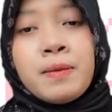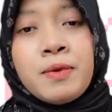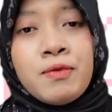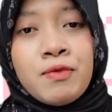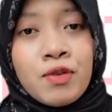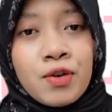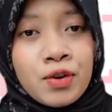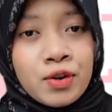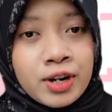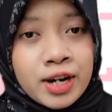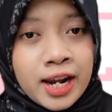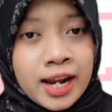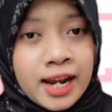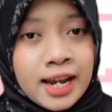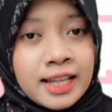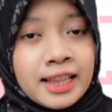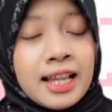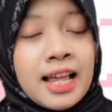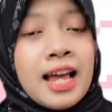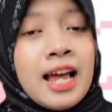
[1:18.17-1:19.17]
Before
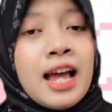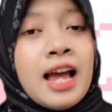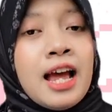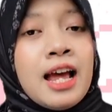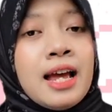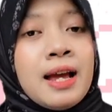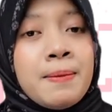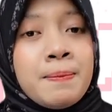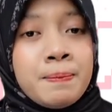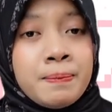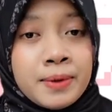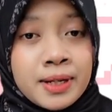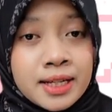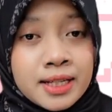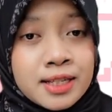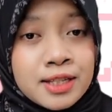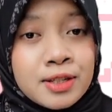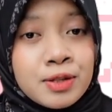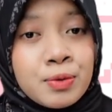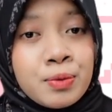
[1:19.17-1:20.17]
that,
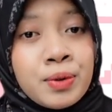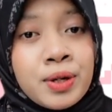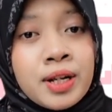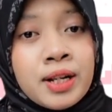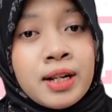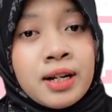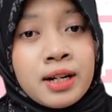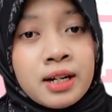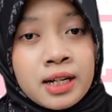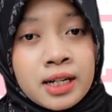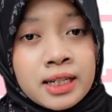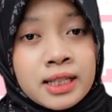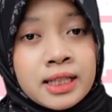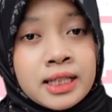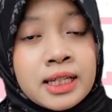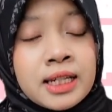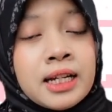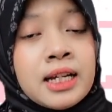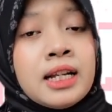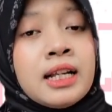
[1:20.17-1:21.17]
this will be
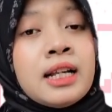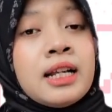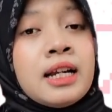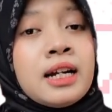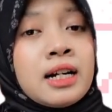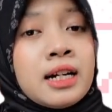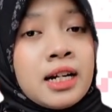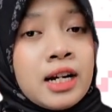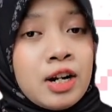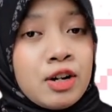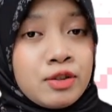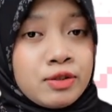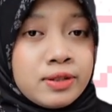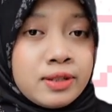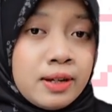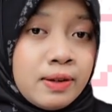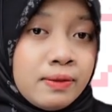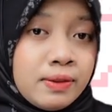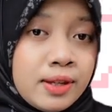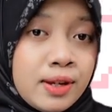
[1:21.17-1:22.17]
the learning
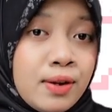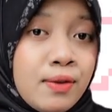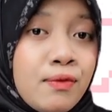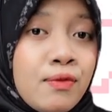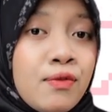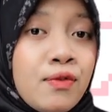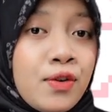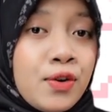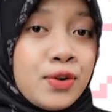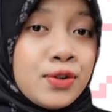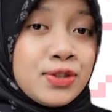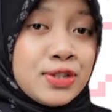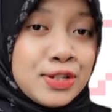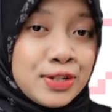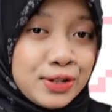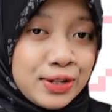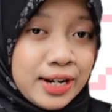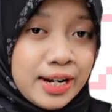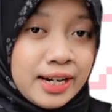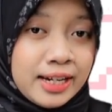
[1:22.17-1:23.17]
objective for
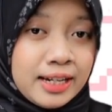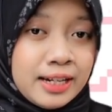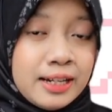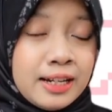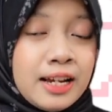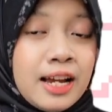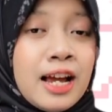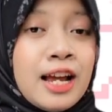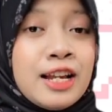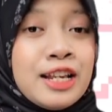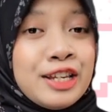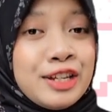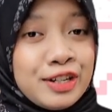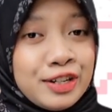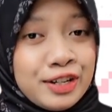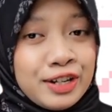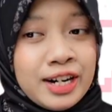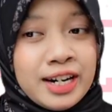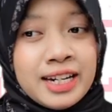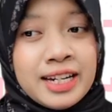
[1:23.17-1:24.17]
today. Do
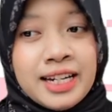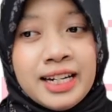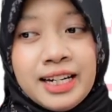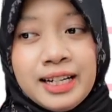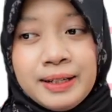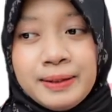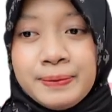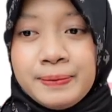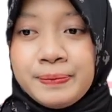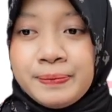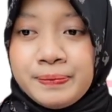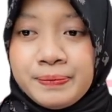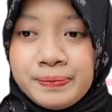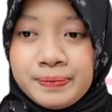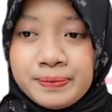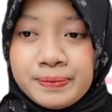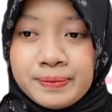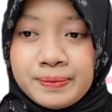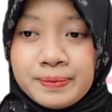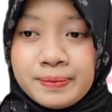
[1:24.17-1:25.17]
you ready?
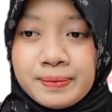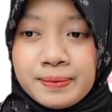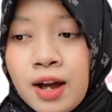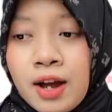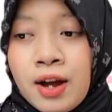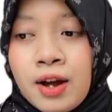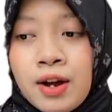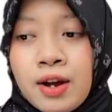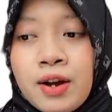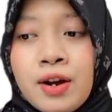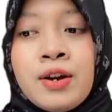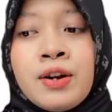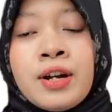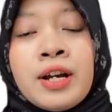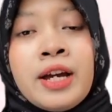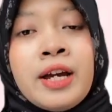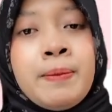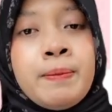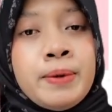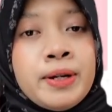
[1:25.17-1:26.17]

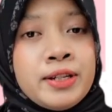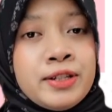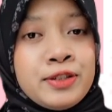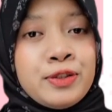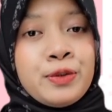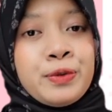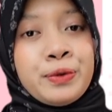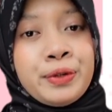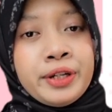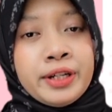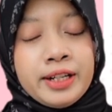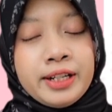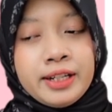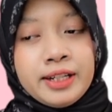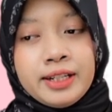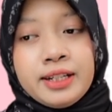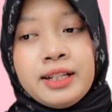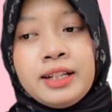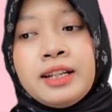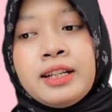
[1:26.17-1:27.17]
Okay, my
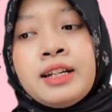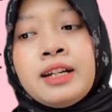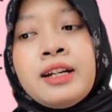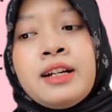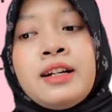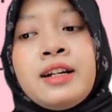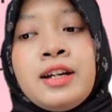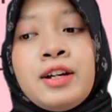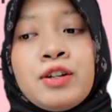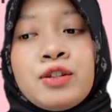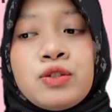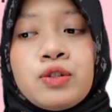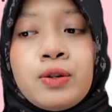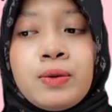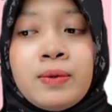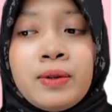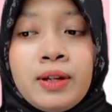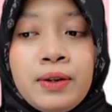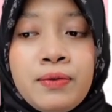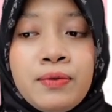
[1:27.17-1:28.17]
student, learning
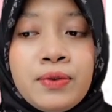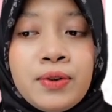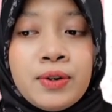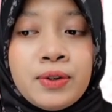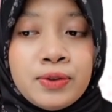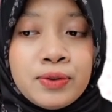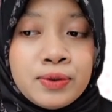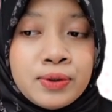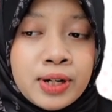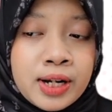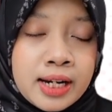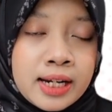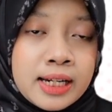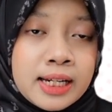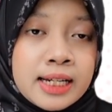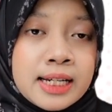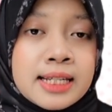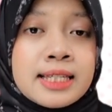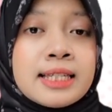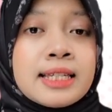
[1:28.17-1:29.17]
objective for today
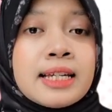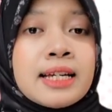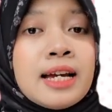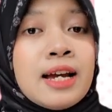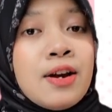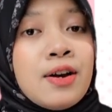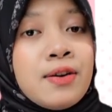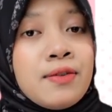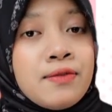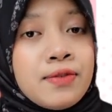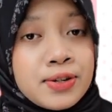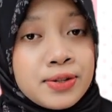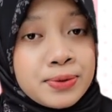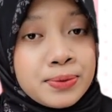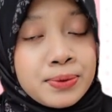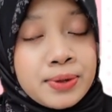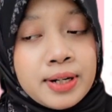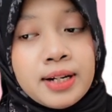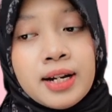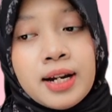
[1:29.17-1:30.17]
is
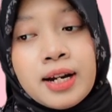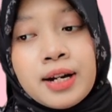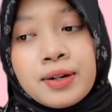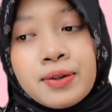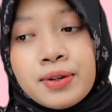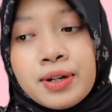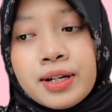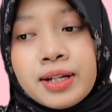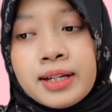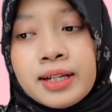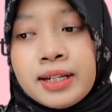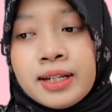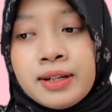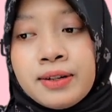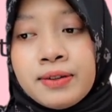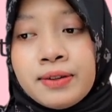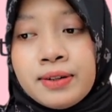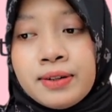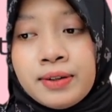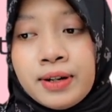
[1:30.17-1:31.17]
first one, accurately
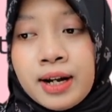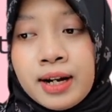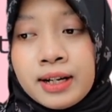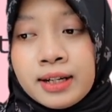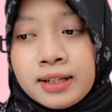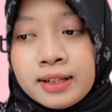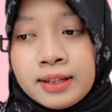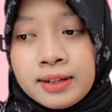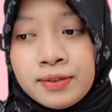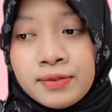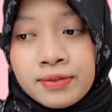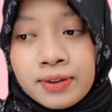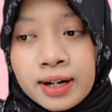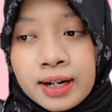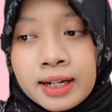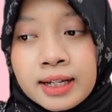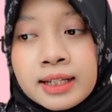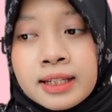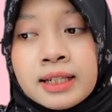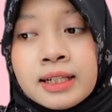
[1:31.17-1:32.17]

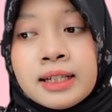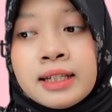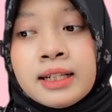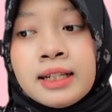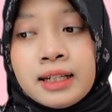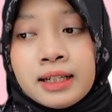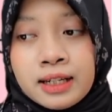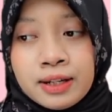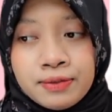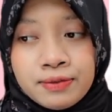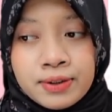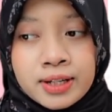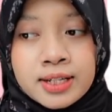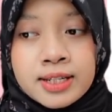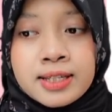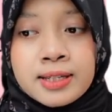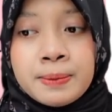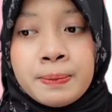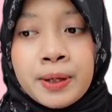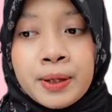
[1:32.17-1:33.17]
identify the
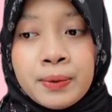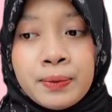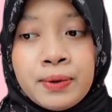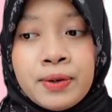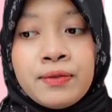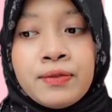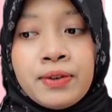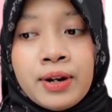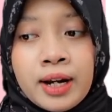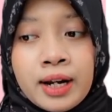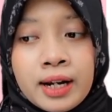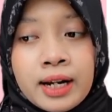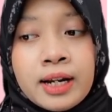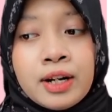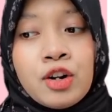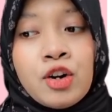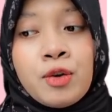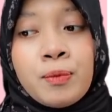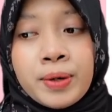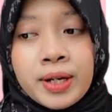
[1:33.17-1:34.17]
difference between fact
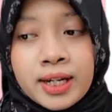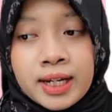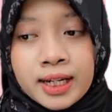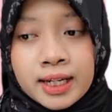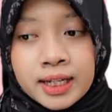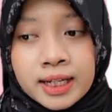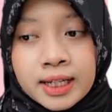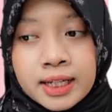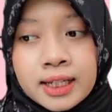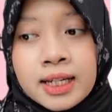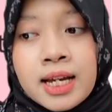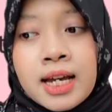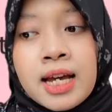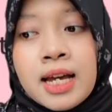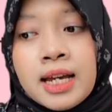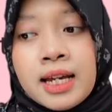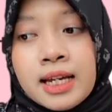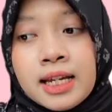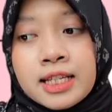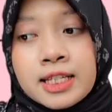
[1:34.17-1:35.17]
and opinion
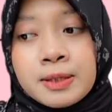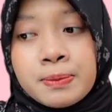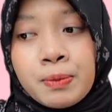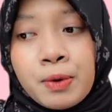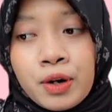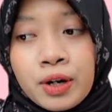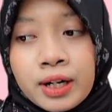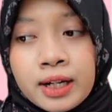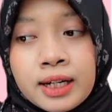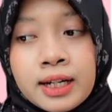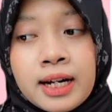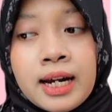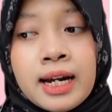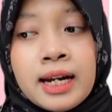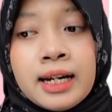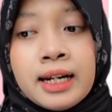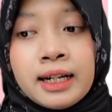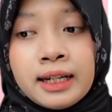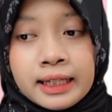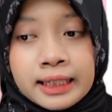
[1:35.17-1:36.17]
in spoken
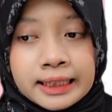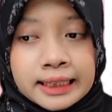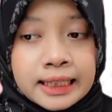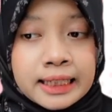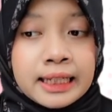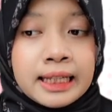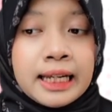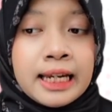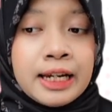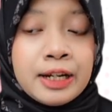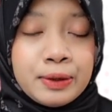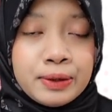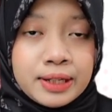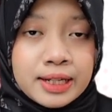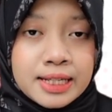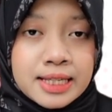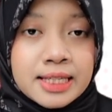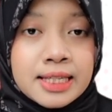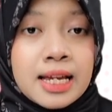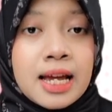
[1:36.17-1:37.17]
and written
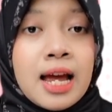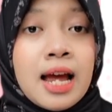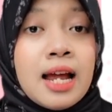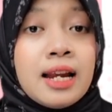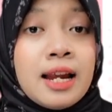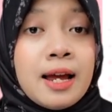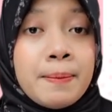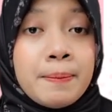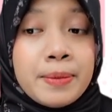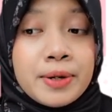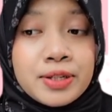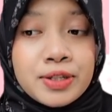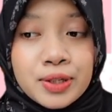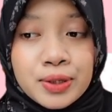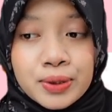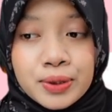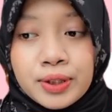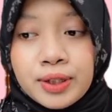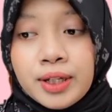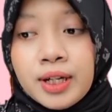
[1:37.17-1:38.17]
language. Number
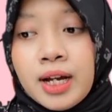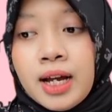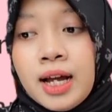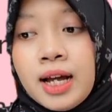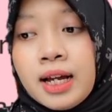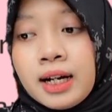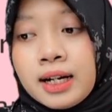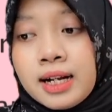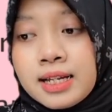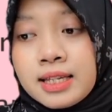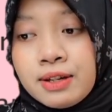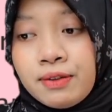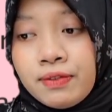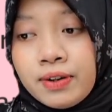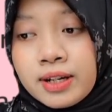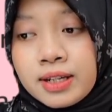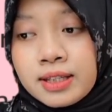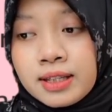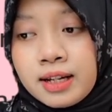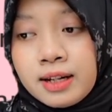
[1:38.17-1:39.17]
two,
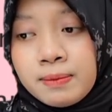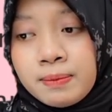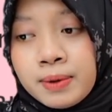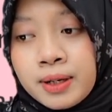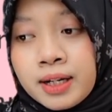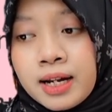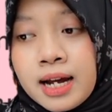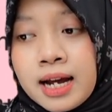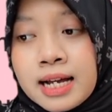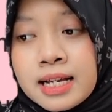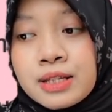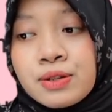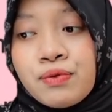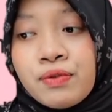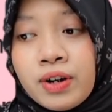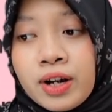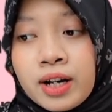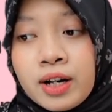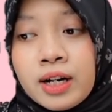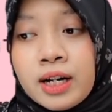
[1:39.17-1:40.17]
classify statement as
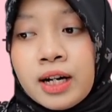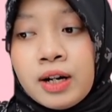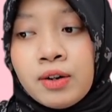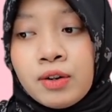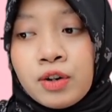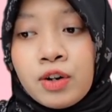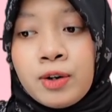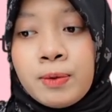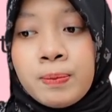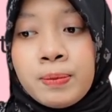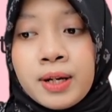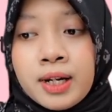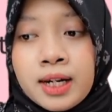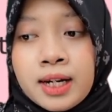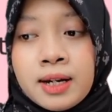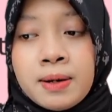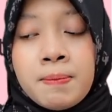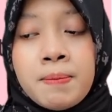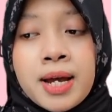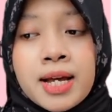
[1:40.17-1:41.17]
fact or
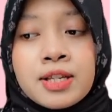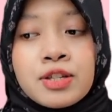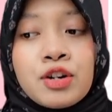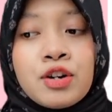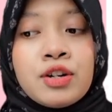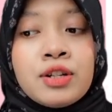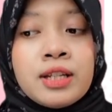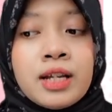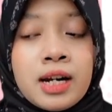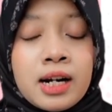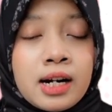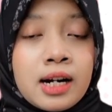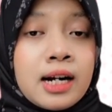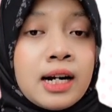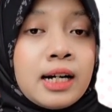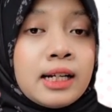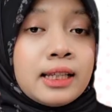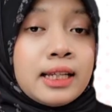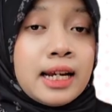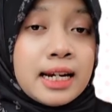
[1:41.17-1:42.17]
opinion based on their
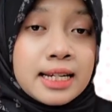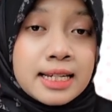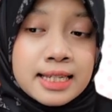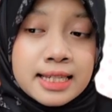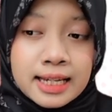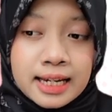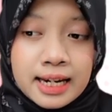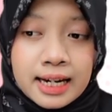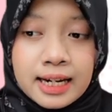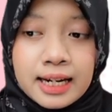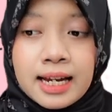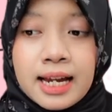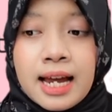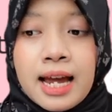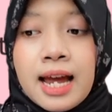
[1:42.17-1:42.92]
characteristic.